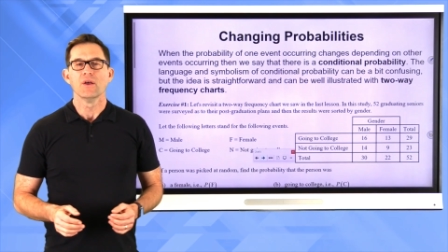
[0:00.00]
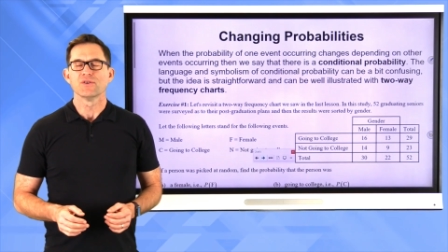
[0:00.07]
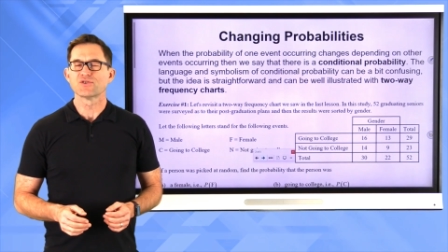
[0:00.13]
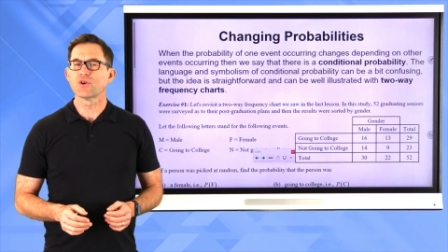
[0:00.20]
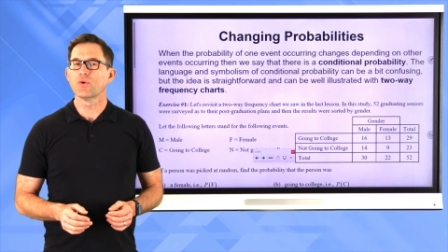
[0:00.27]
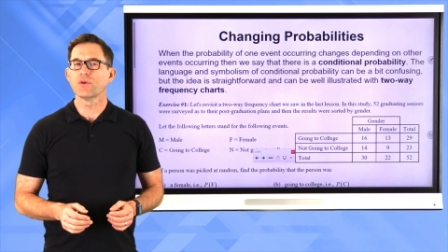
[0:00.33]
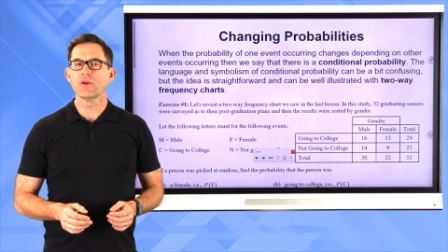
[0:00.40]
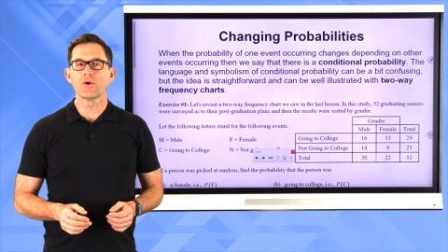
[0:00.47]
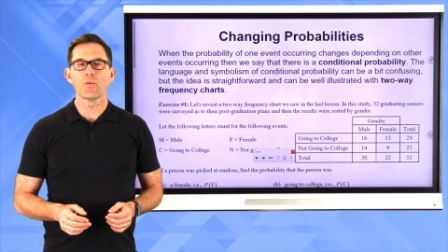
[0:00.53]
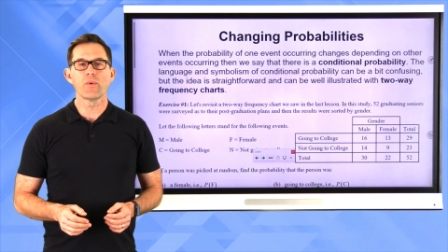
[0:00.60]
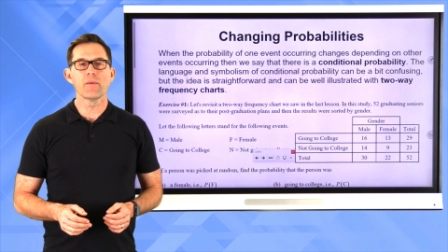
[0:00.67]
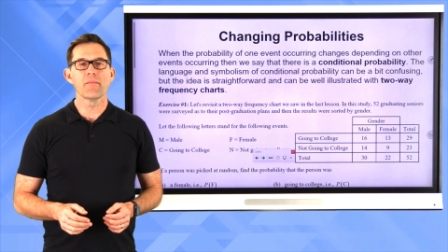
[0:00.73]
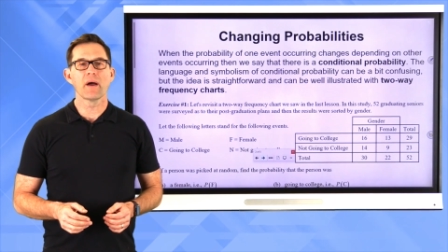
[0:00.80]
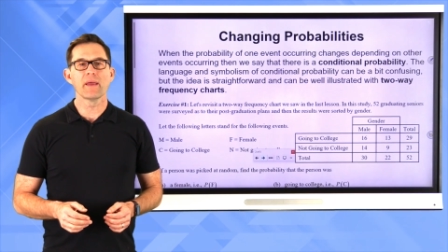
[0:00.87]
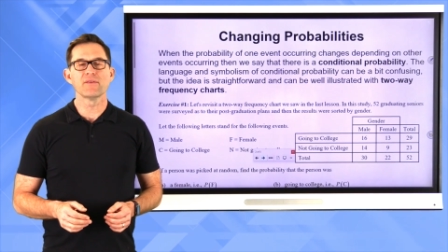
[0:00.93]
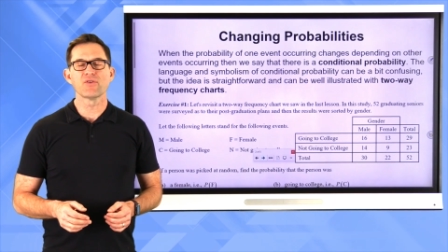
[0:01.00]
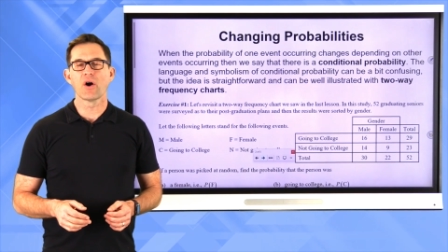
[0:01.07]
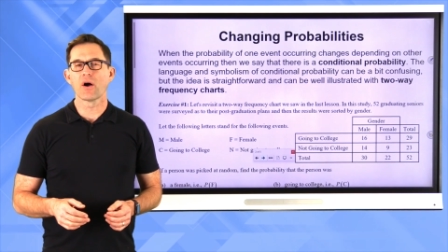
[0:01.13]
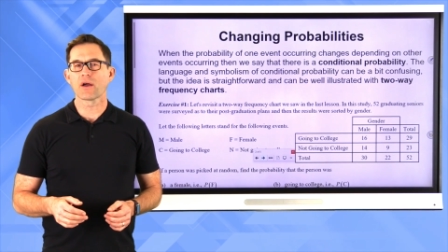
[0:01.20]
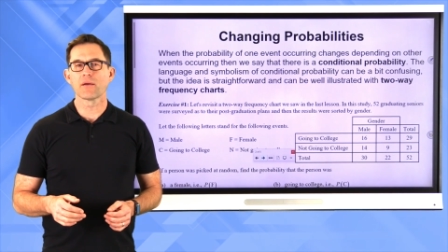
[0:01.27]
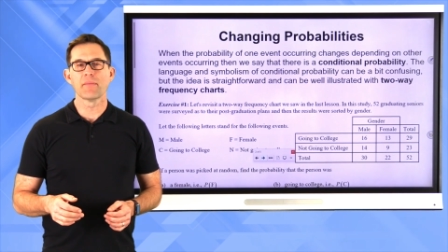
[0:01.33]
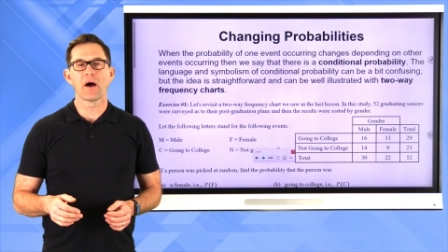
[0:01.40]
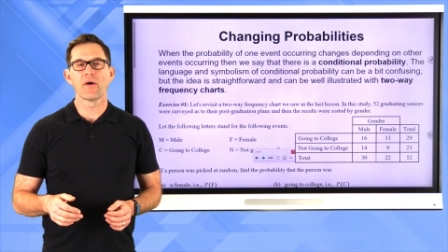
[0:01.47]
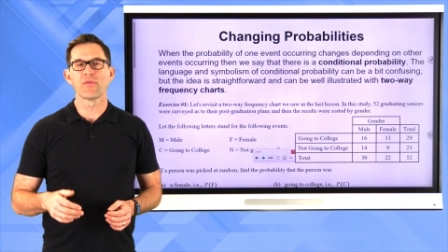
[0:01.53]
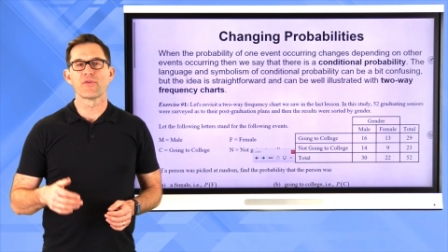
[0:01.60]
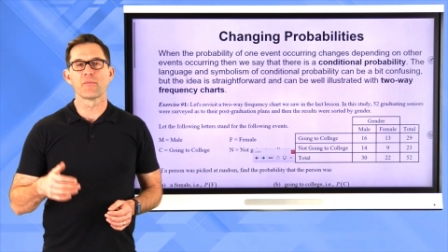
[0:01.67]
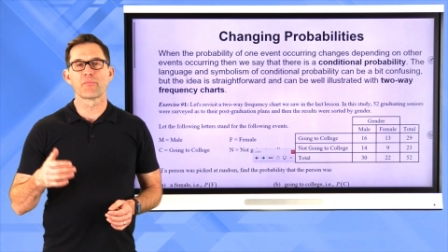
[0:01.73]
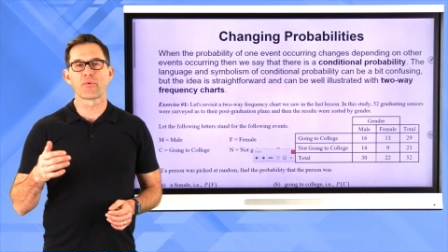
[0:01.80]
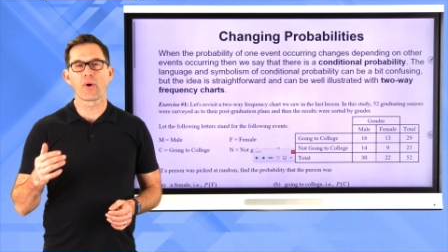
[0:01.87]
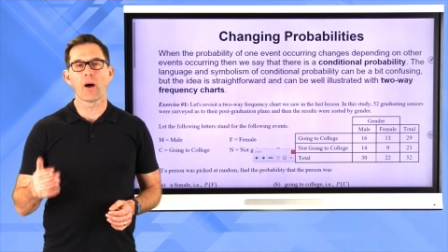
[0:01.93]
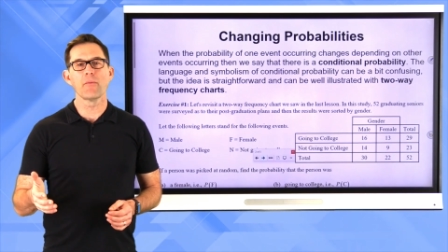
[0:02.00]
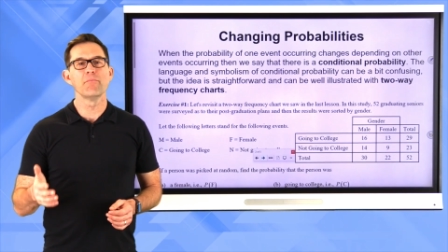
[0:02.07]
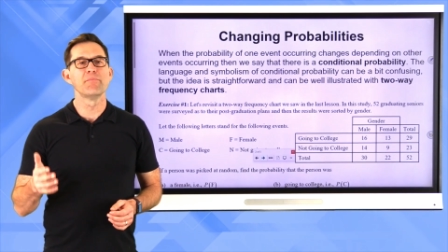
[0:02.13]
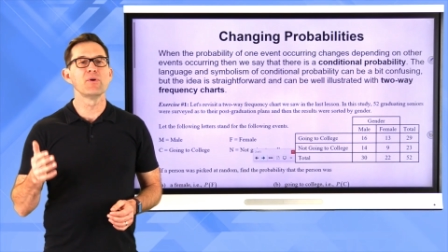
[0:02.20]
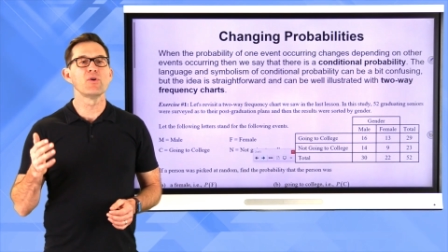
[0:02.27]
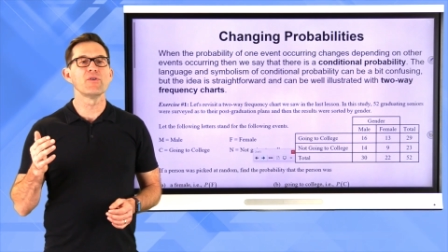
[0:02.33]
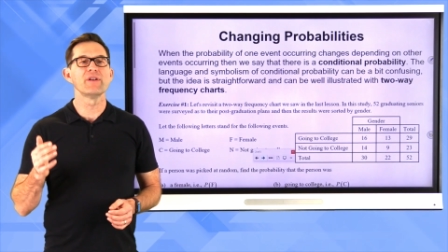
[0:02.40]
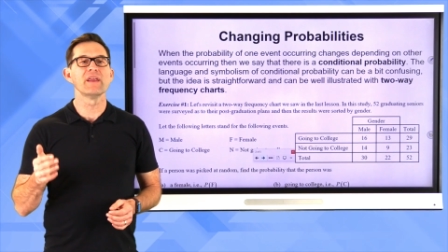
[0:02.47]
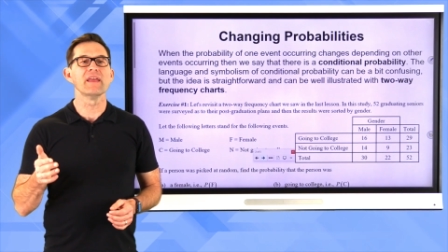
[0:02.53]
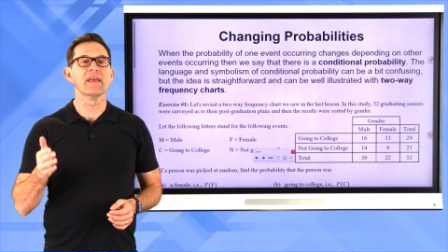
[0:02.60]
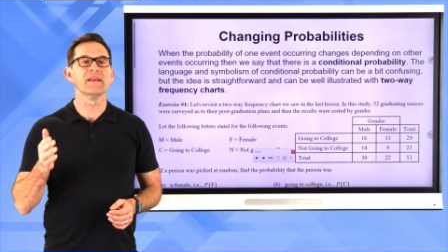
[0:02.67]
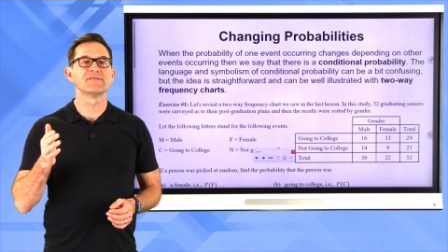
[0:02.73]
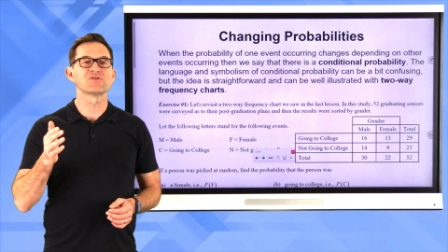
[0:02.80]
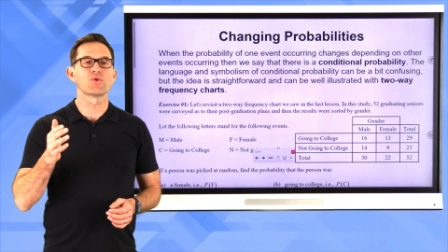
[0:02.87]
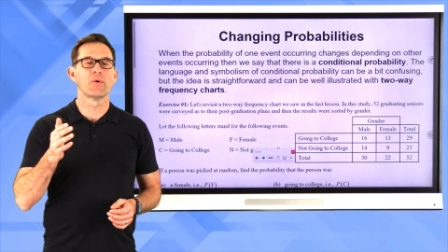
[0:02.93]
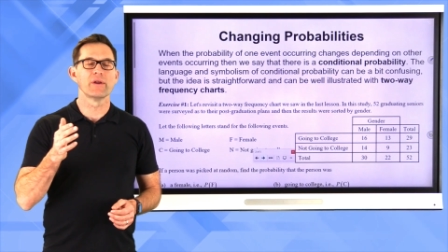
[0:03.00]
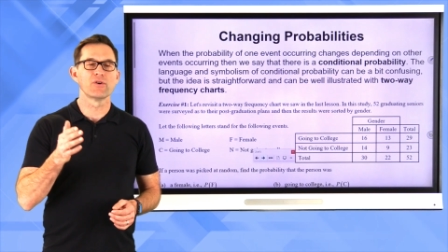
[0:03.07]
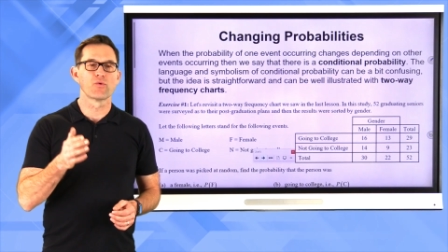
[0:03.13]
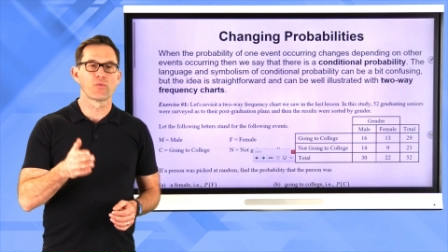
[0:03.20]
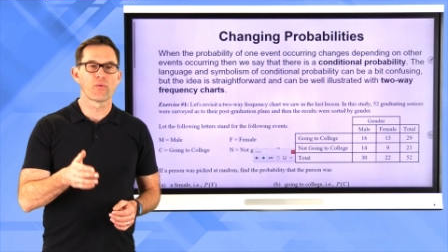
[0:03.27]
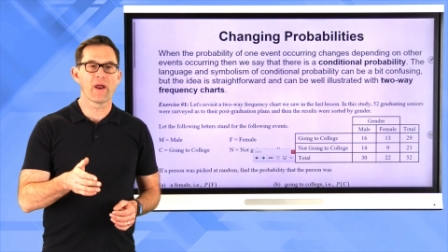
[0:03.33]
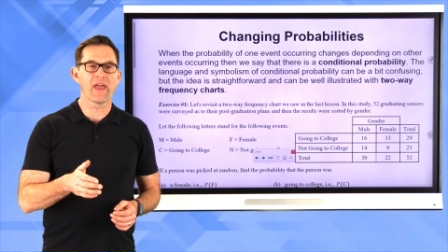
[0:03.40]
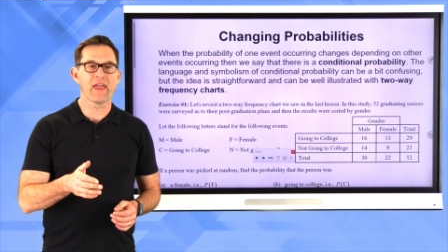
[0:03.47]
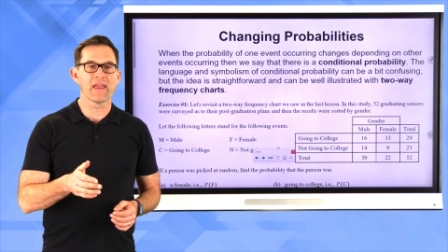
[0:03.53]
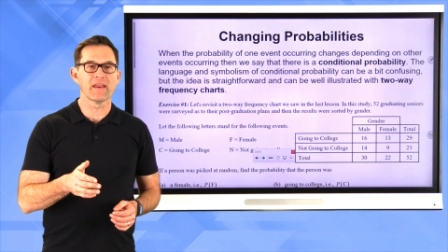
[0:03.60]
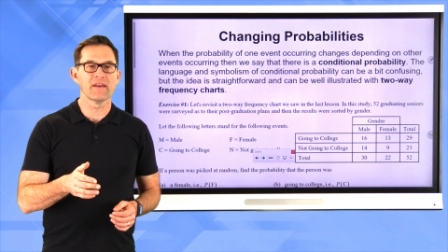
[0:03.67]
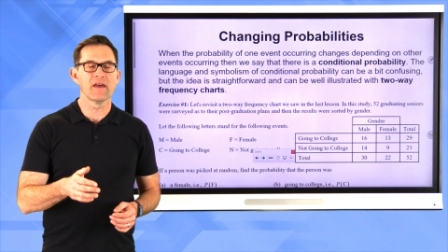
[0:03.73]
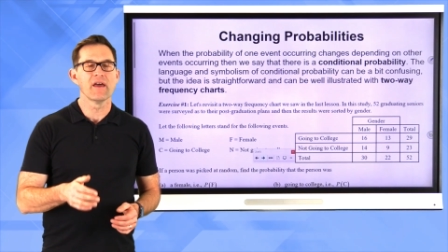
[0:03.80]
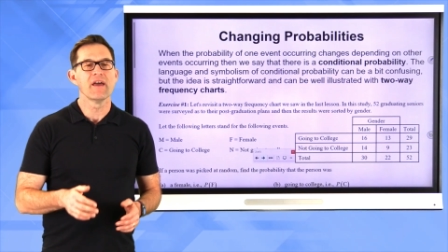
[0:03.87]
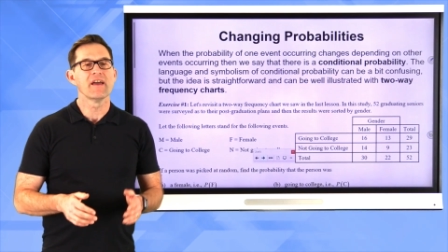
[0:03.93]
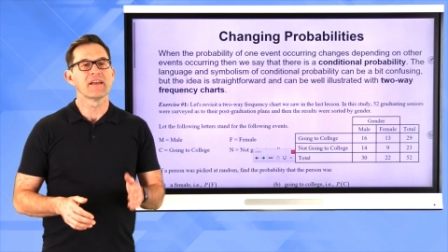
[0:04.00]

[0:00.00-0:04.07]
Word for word: So, you know, we might talk about the probability it's going to rain